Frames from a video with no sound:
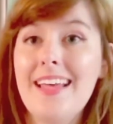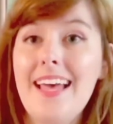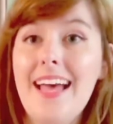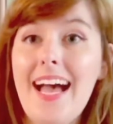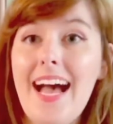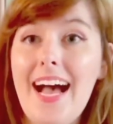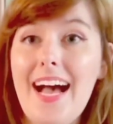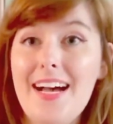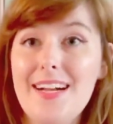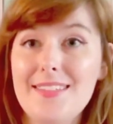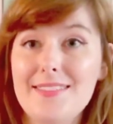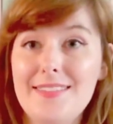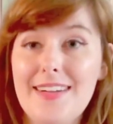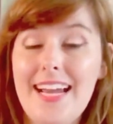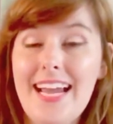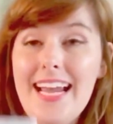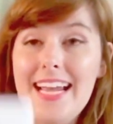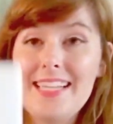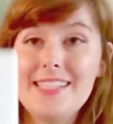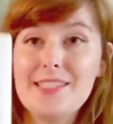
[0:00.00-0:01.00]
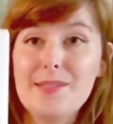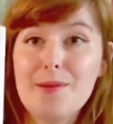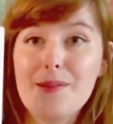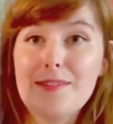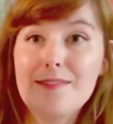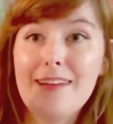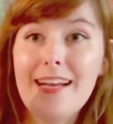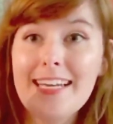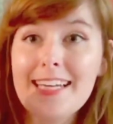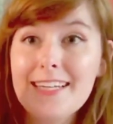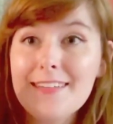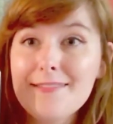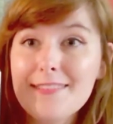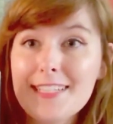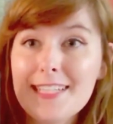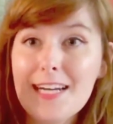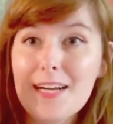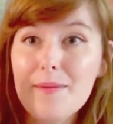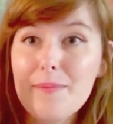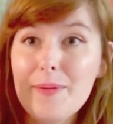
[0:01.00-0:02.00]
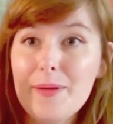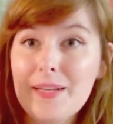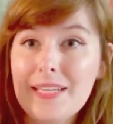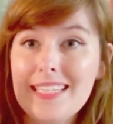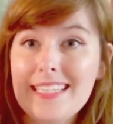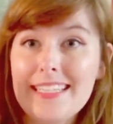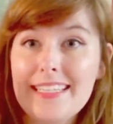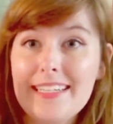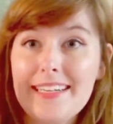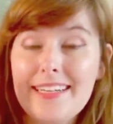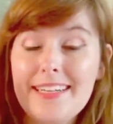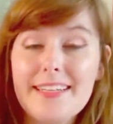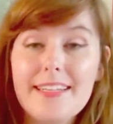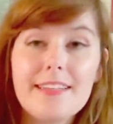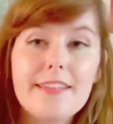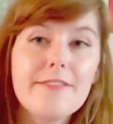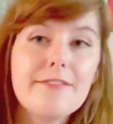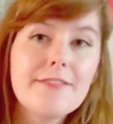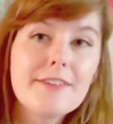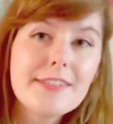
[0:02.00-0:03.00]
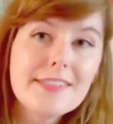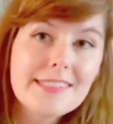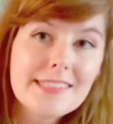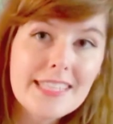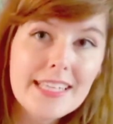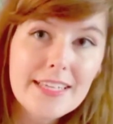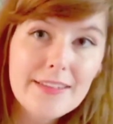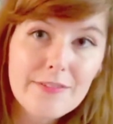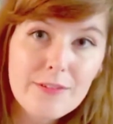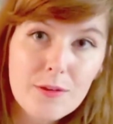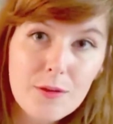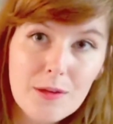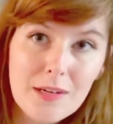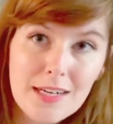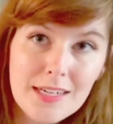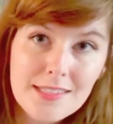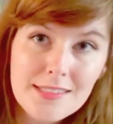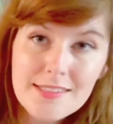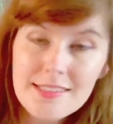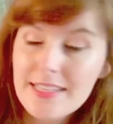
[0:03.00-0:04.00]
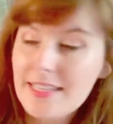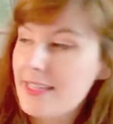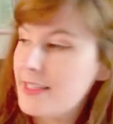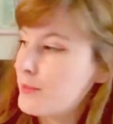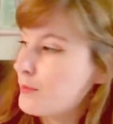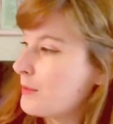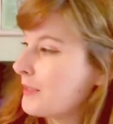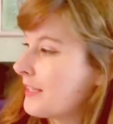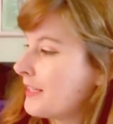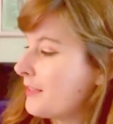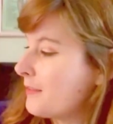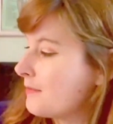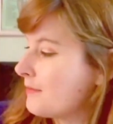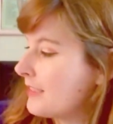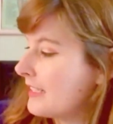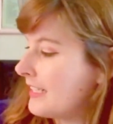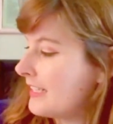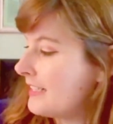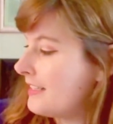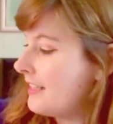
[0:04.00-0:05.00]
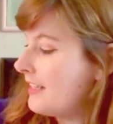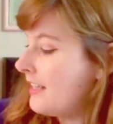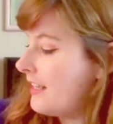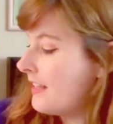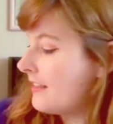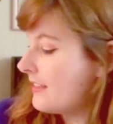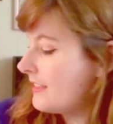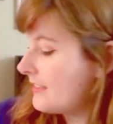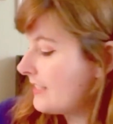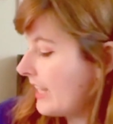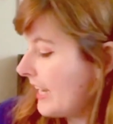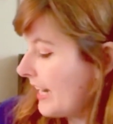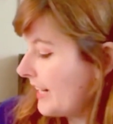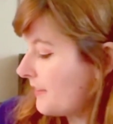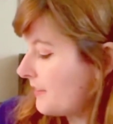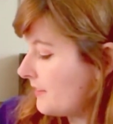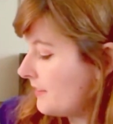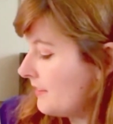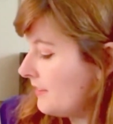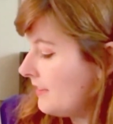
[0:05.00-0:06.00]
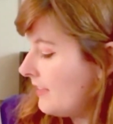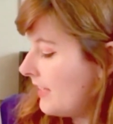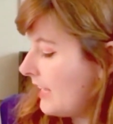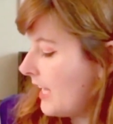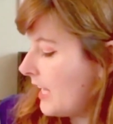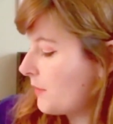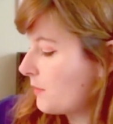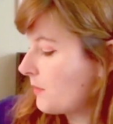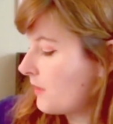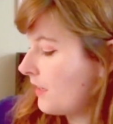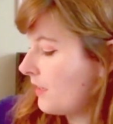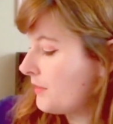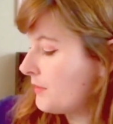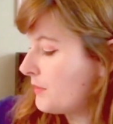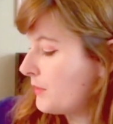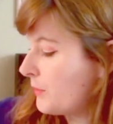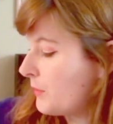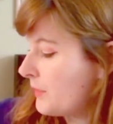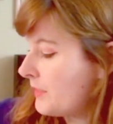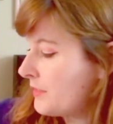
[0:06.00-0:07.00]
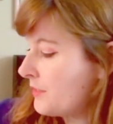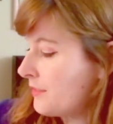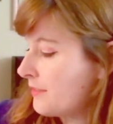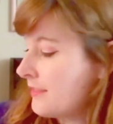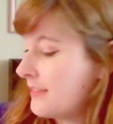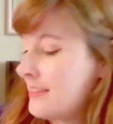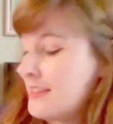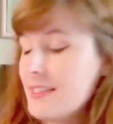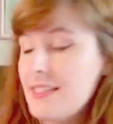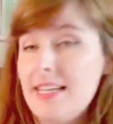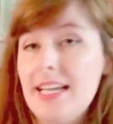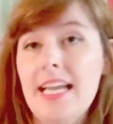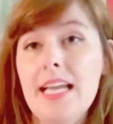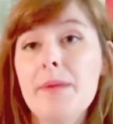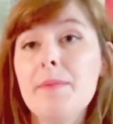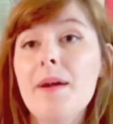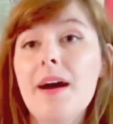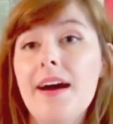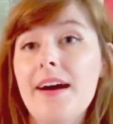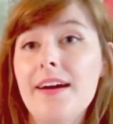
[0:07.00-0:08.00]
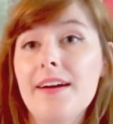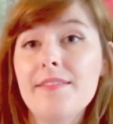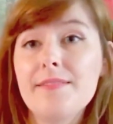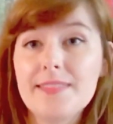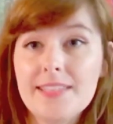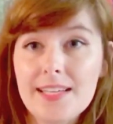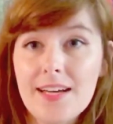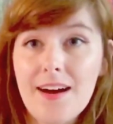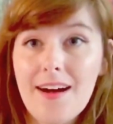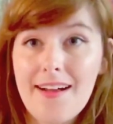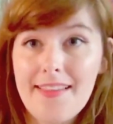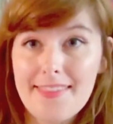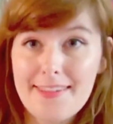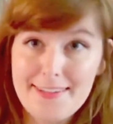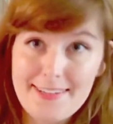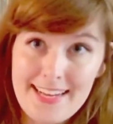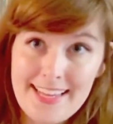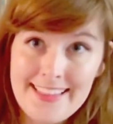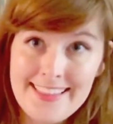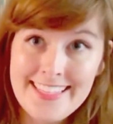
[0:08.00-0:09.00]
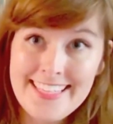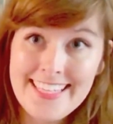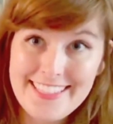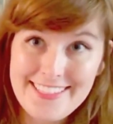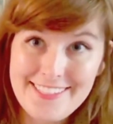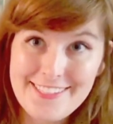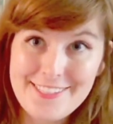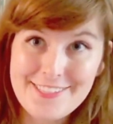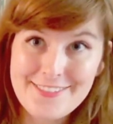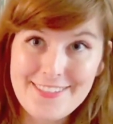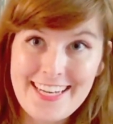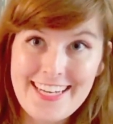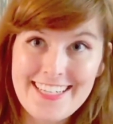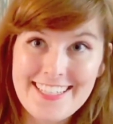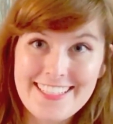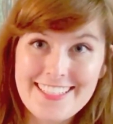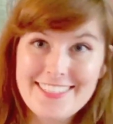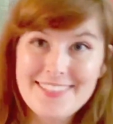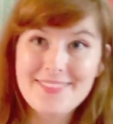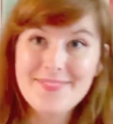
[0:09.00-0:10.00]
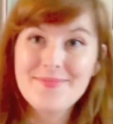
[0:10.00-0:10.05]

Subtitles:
All right, so we're ready to read our book here. The first thing, of course, is we're going to read the title, and we're also going to read the name of the author and the illustrator.